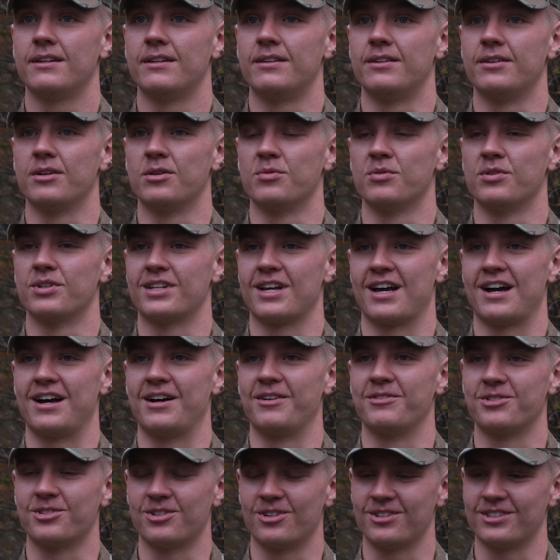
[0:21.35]
there were
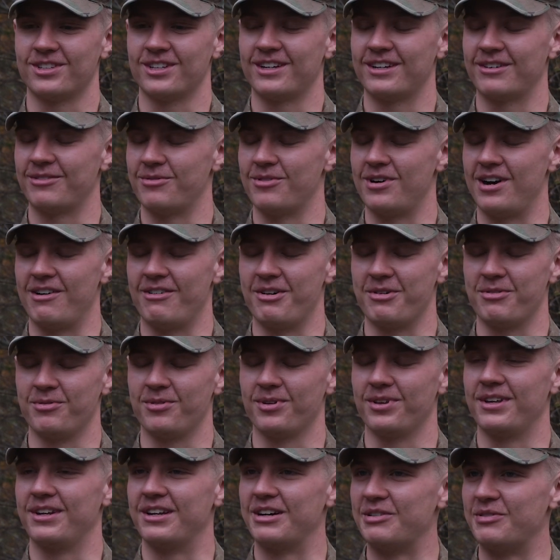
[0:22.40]
times where I was like, wow, I
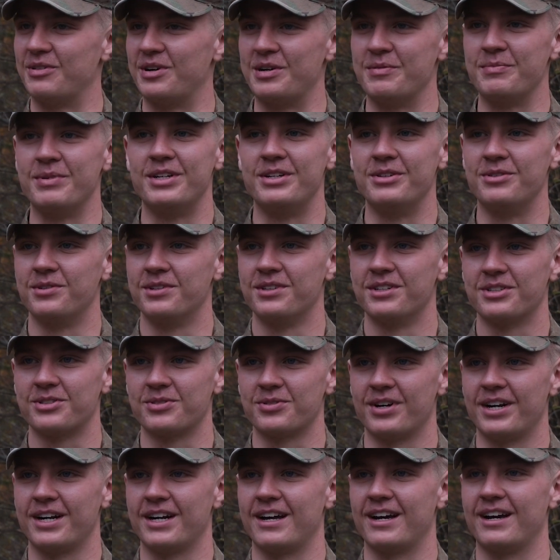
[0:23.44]
really don't want to be doing
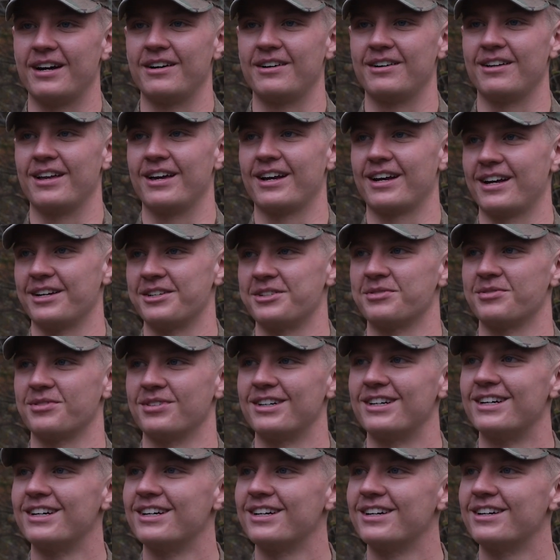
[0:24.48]
this right now. Like, I
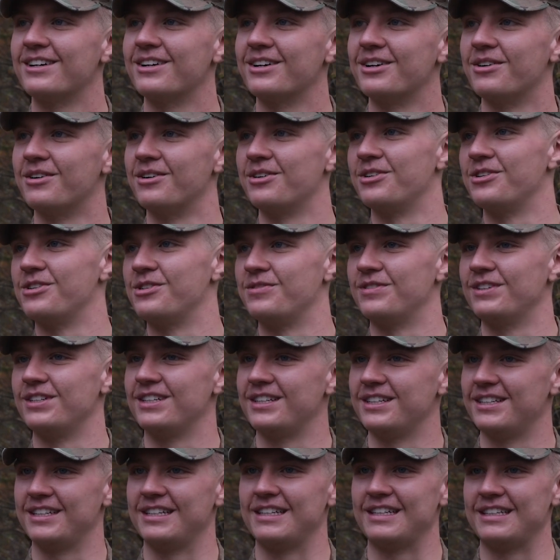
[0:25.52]
just want to go home
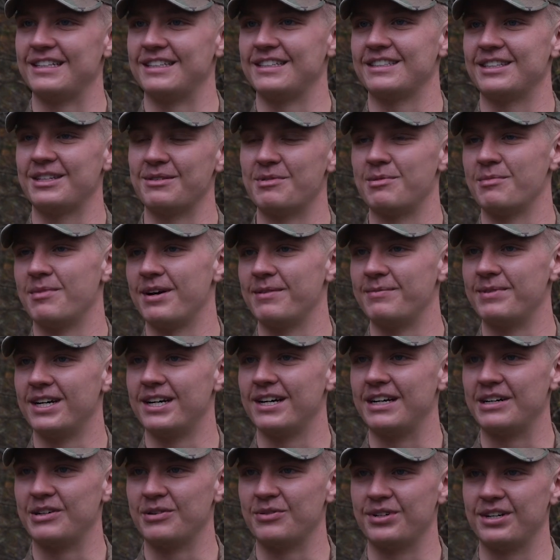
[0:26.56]
and, and, and sleep in my bed or